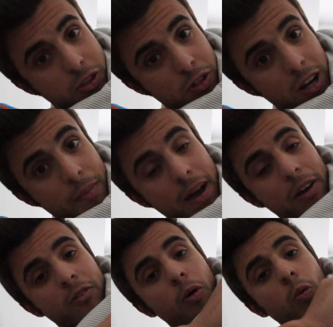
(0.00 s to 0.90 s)
straight up, I
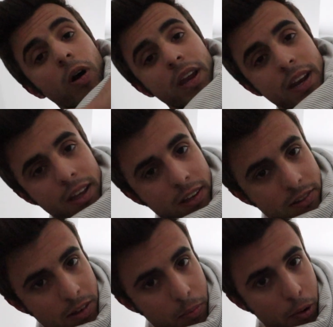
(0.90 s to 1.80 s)
don't know what it
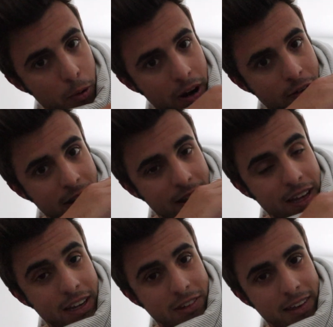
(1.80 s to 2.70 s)
is, but whenever I take
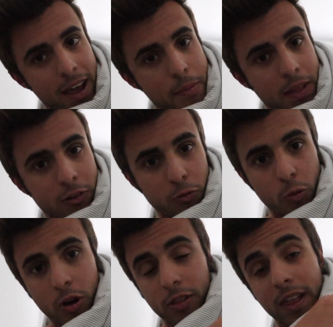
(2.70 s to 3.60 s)
an exam that's
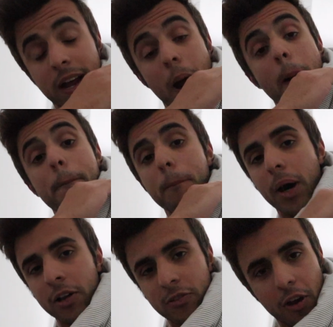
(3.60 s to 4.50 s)
worth like a
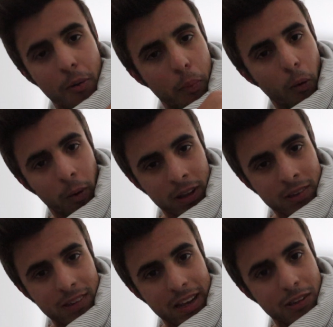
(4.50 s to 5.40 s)
bunch of
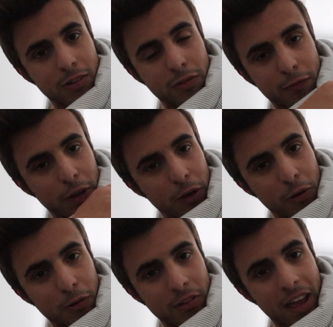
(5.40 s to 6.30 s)
points, it just
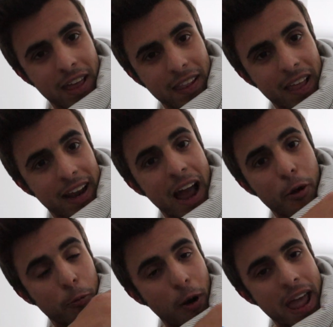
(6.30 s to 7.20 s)
feels like I
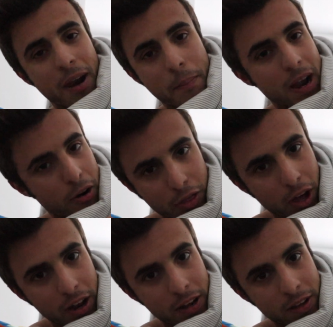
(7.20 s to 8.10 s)
ran a marathon.